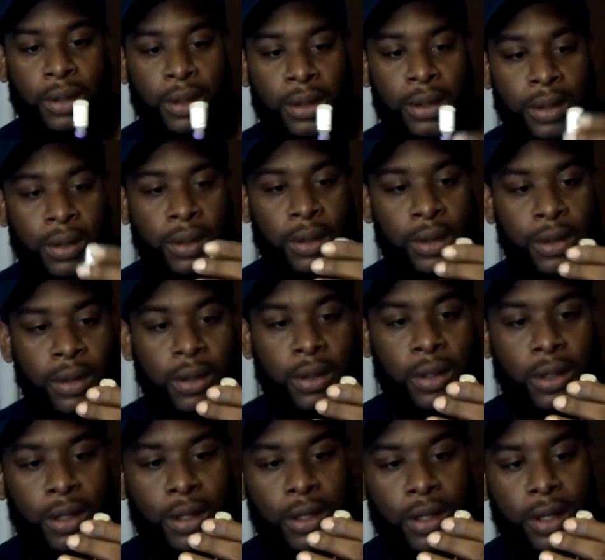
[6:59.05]
And this,
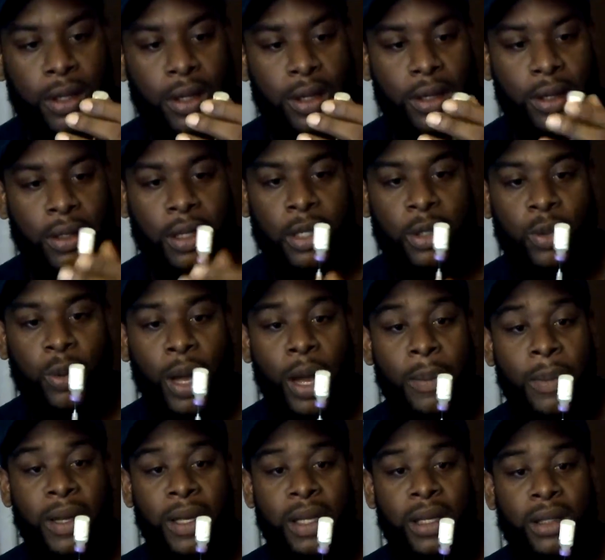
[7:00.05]
once again, this is the
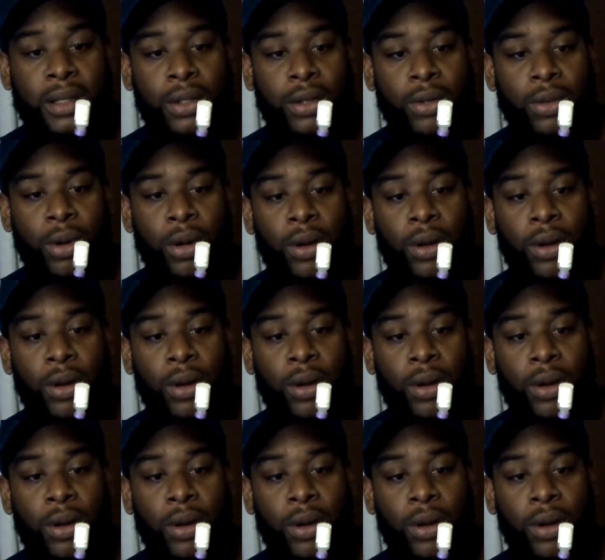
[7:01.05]
liquid form.